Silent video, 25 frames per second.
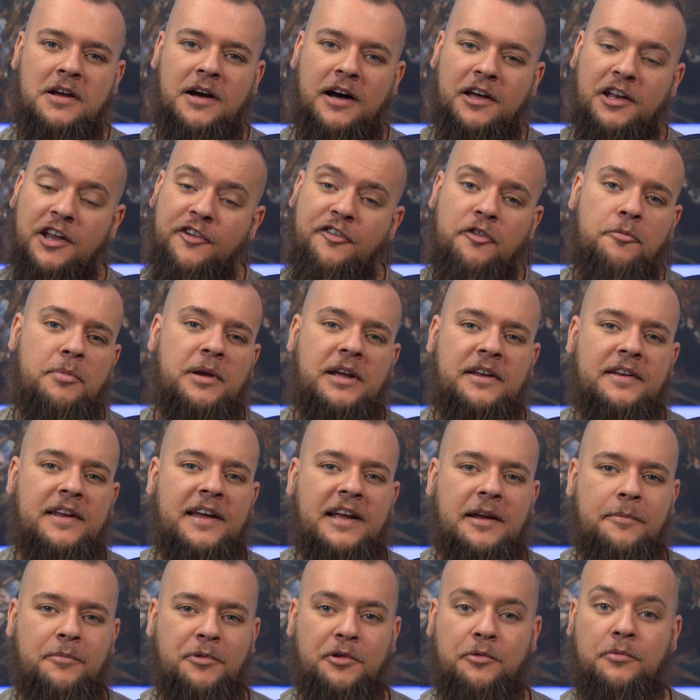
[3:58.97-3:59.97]
Another big
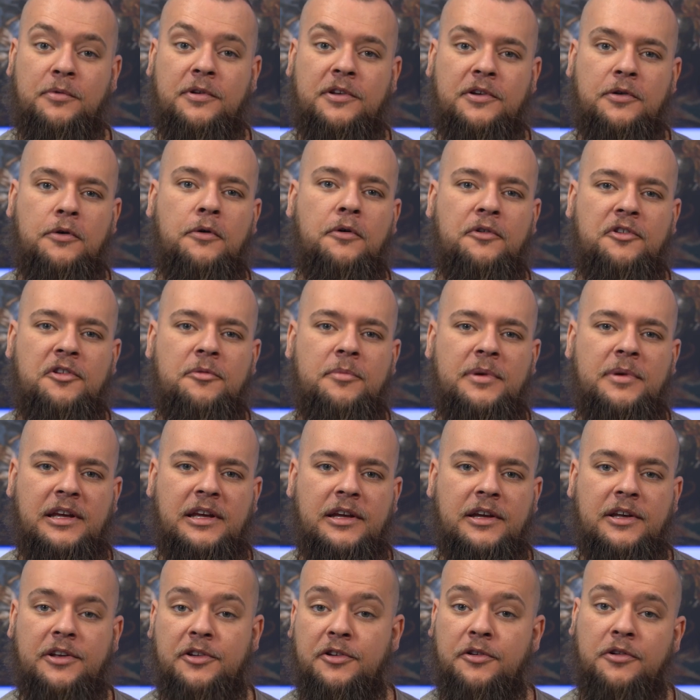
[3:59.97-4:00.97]
name that was taught to
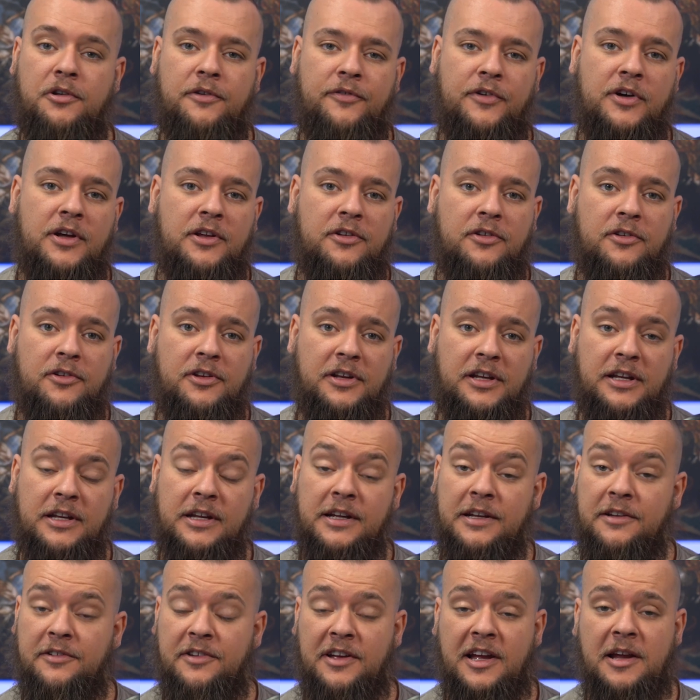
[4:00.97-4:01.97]
in university
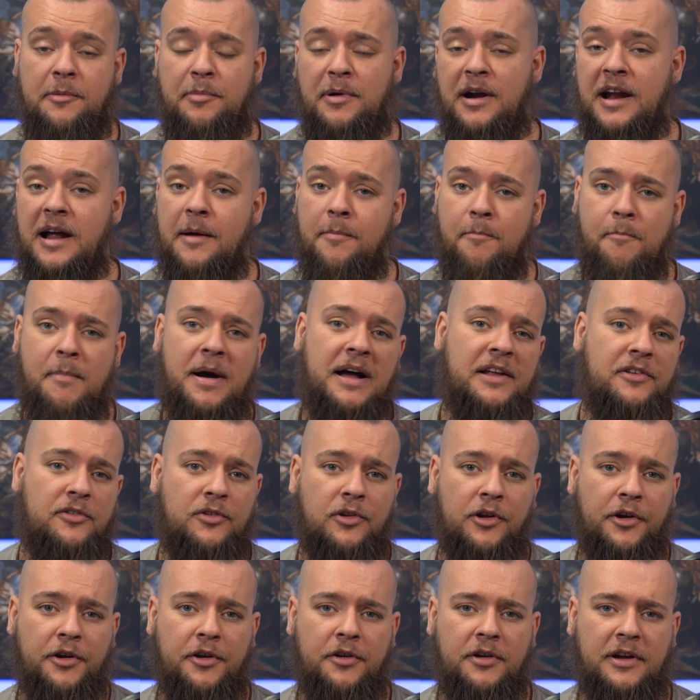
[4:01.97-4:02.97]
is Abraham
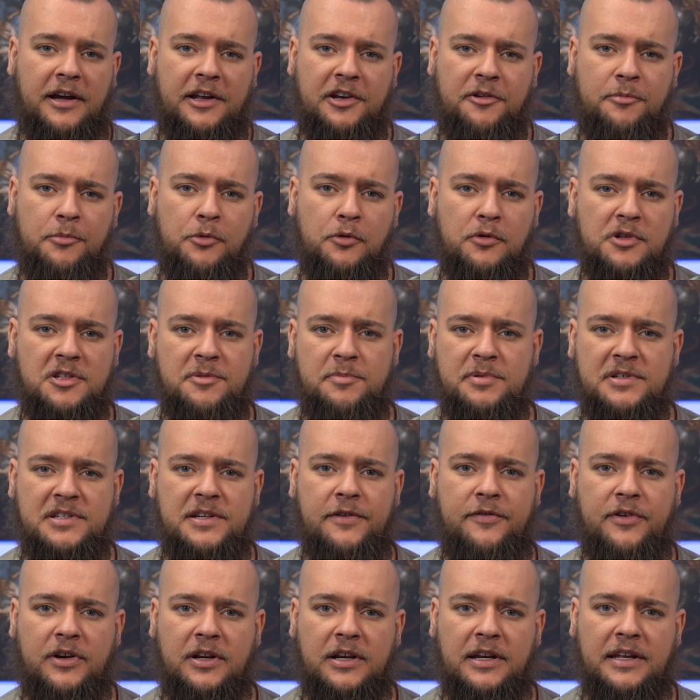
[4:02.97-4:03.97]
Maslow, and more
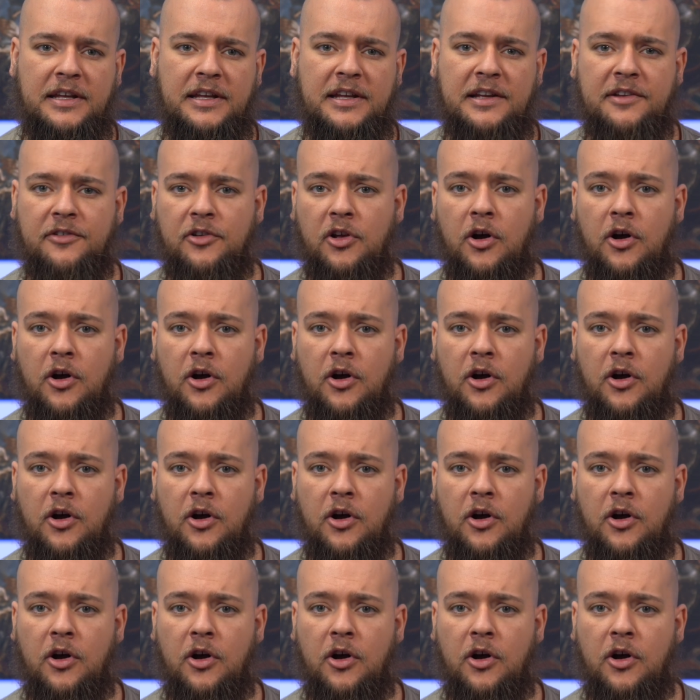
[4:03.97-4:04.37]
specifically his